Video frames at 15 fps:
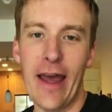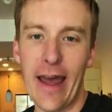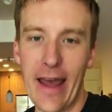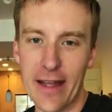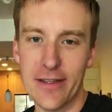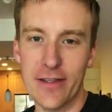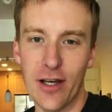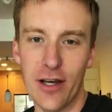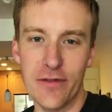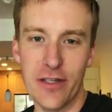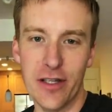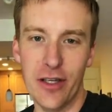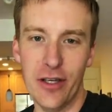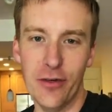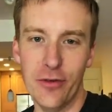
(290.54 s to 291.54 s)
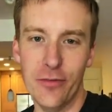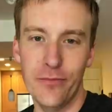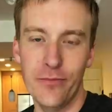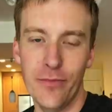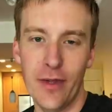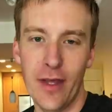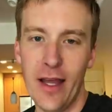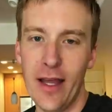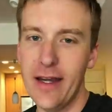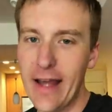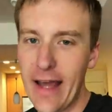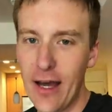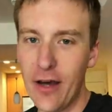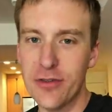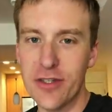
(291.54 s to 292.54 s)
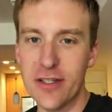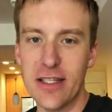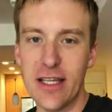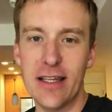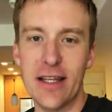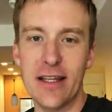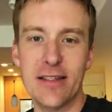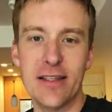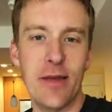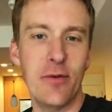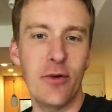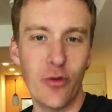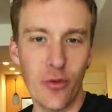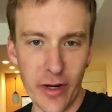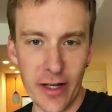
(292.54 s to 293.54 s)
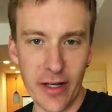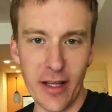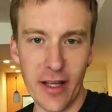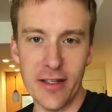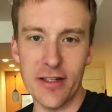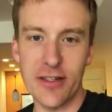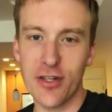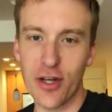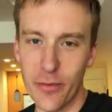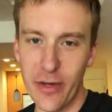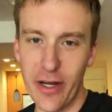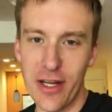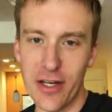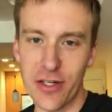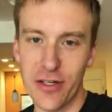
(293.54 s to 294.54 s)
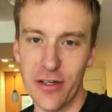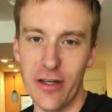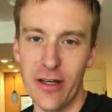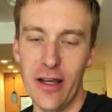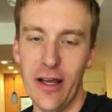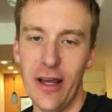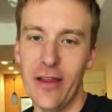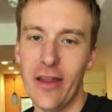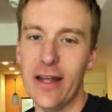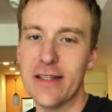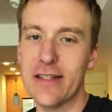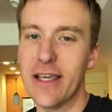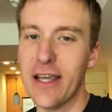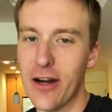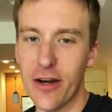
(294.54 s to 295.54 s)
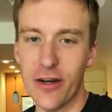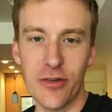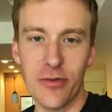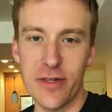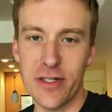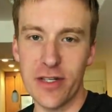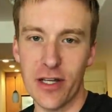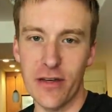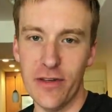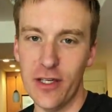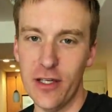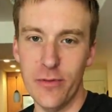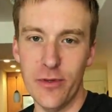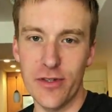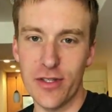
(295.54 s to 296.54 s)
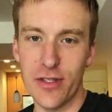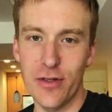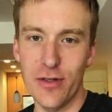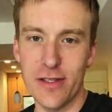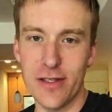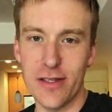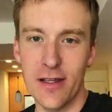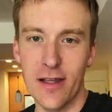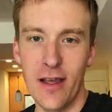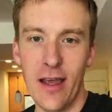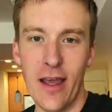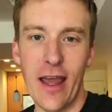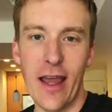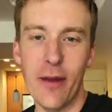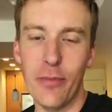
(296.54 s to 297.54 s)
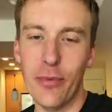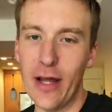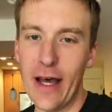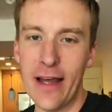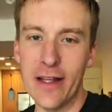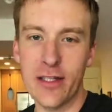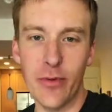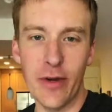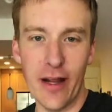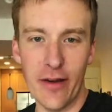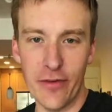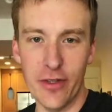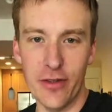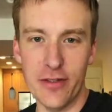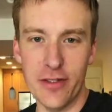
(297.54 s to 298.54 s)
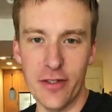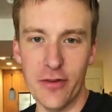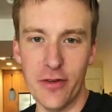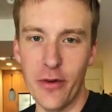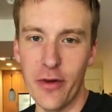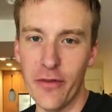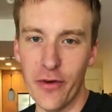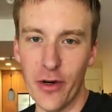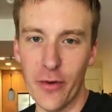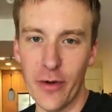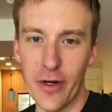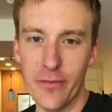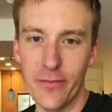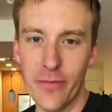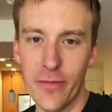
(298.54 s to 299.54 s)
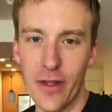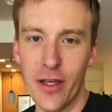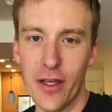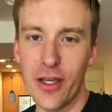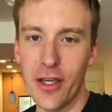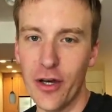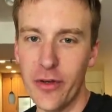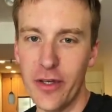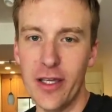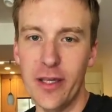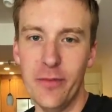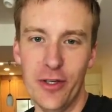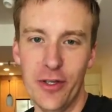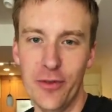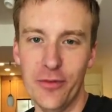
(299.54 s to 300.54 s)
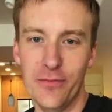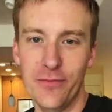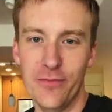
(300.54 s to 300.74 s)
Hats off to you. Now just take that same grit and determination that is characteristic of EMU students and apply it to whatever you do going forward. Go EMU!